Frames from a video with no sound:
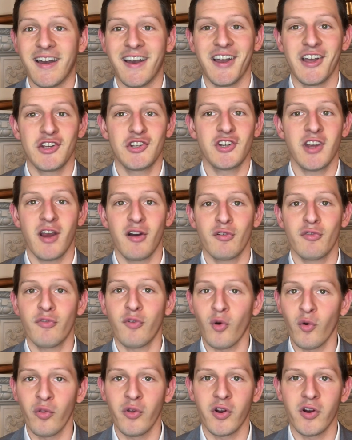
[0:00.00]
a shared
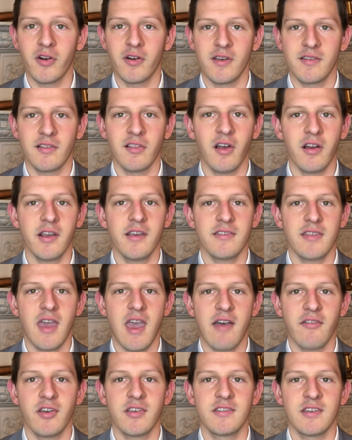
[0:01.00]
folder, as long as they
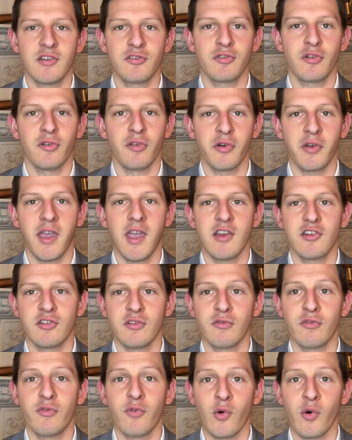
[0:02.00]
have a central
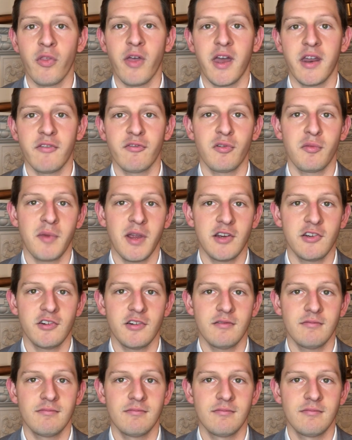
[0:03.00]
location for that
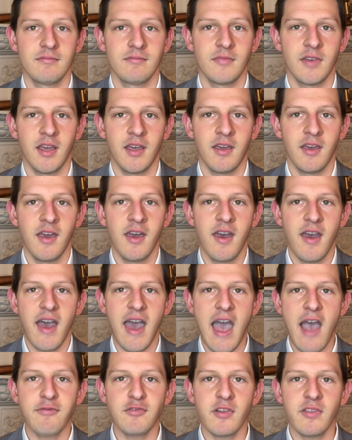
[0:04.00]
information.
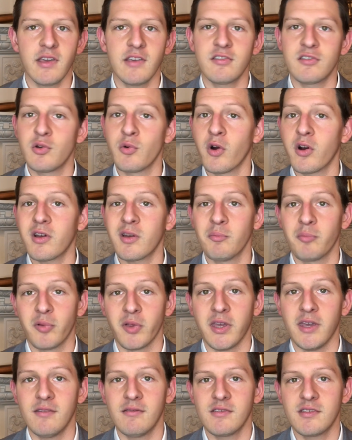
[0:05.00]
After these 2 are
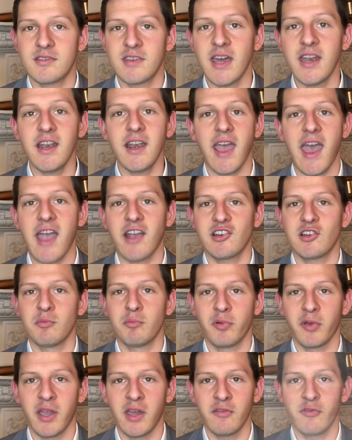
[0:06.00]
complete, set an action
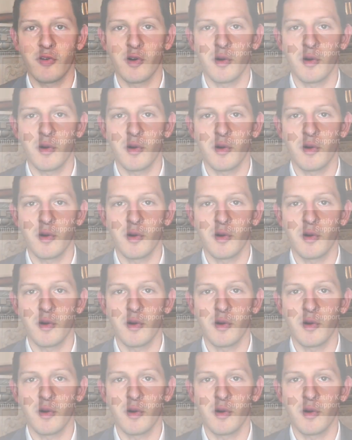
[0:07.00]
plan